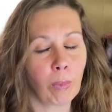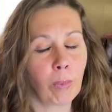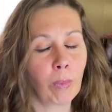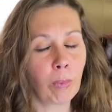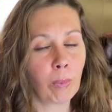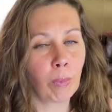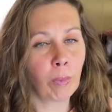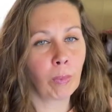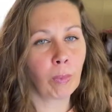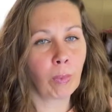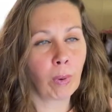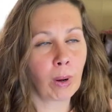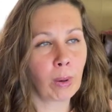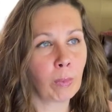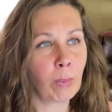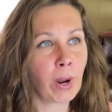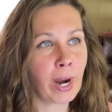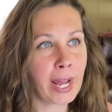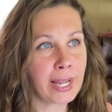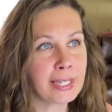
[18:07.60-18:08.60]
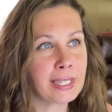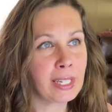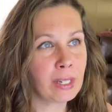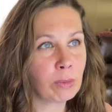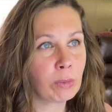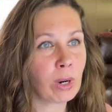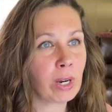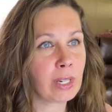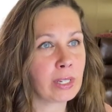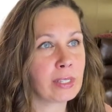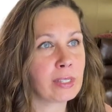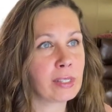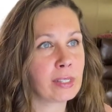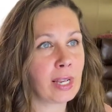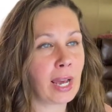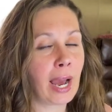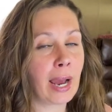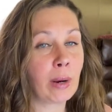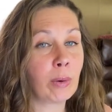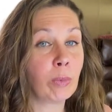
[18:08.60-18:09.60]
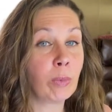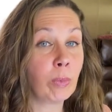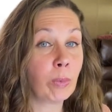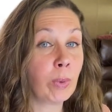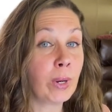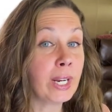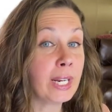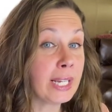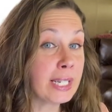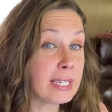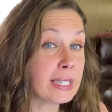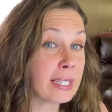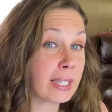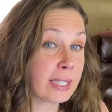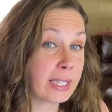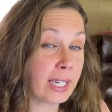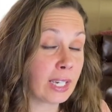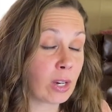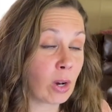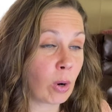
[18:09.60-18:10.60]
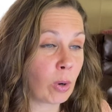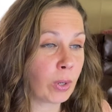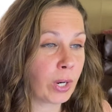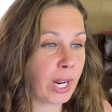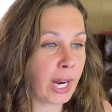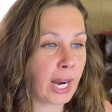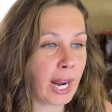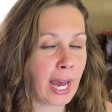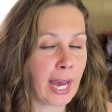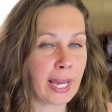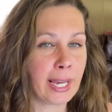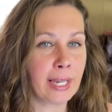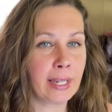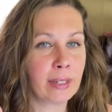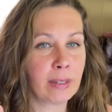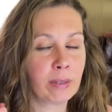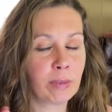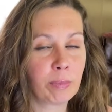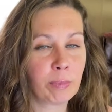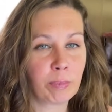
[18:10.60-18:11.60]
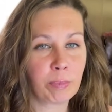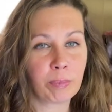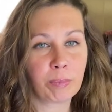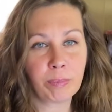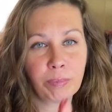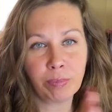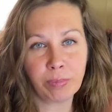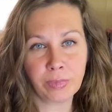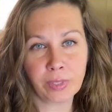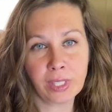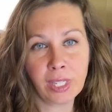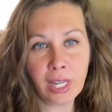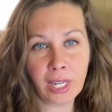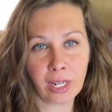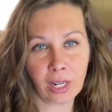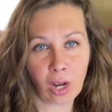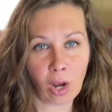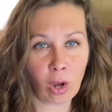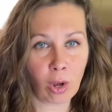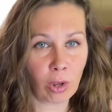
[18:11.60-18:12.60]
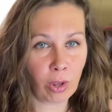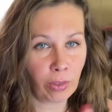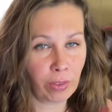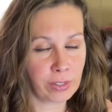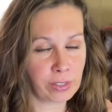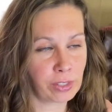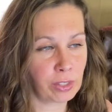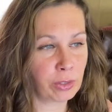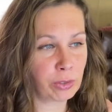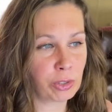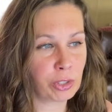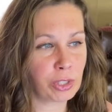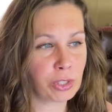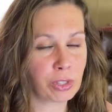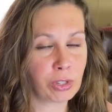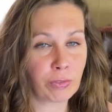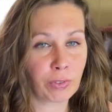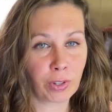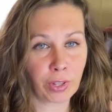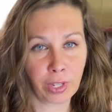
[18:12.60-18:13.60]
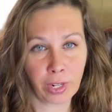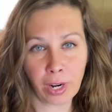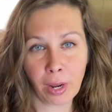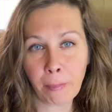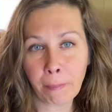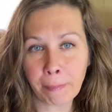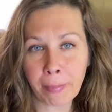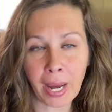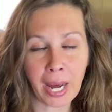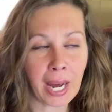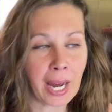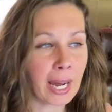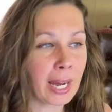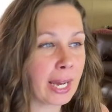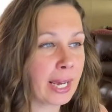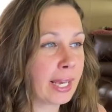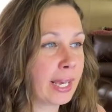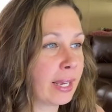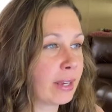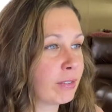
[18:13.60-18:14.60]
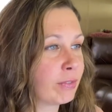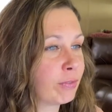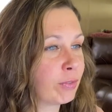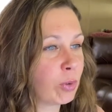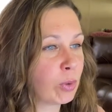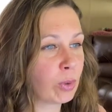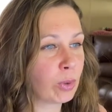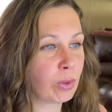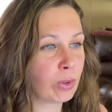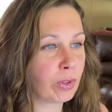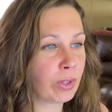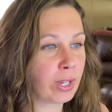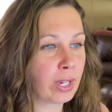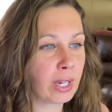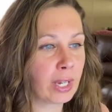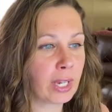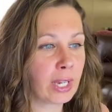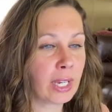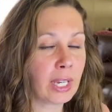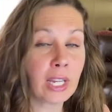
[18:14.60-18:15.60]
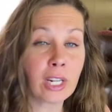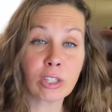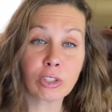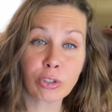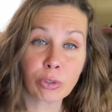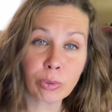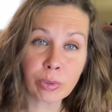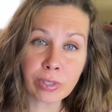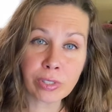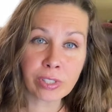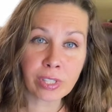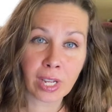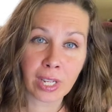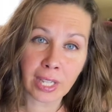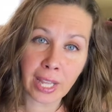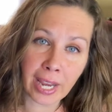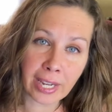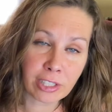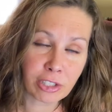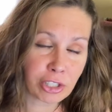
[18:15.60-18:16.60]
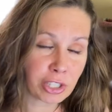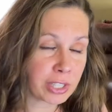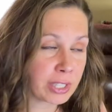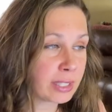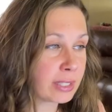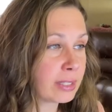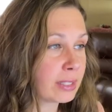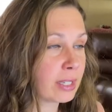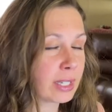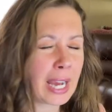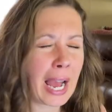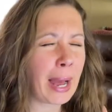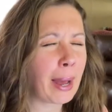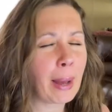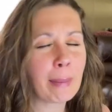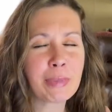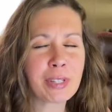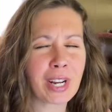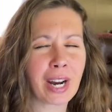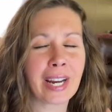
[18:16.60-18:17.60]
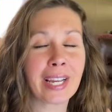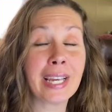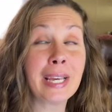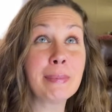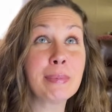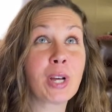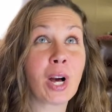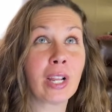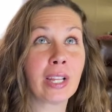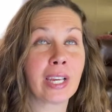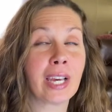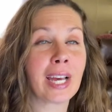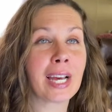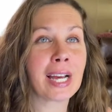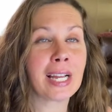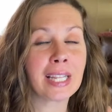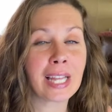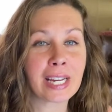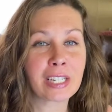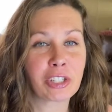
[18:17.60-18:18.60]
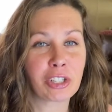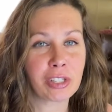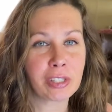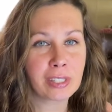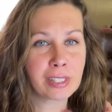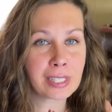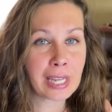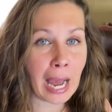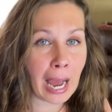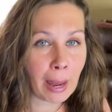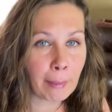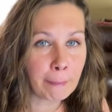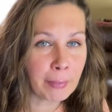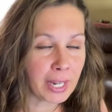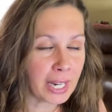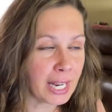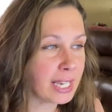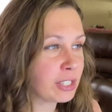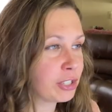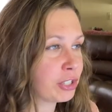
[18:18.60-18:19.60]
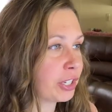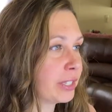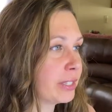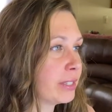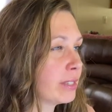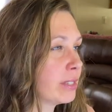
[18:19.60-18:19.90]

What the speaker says: what I did was I went into Leetcode and I did all the solutions for the Numpy, for the Itertools collection. I'm sorry, I keep calling it collections. It's combinations.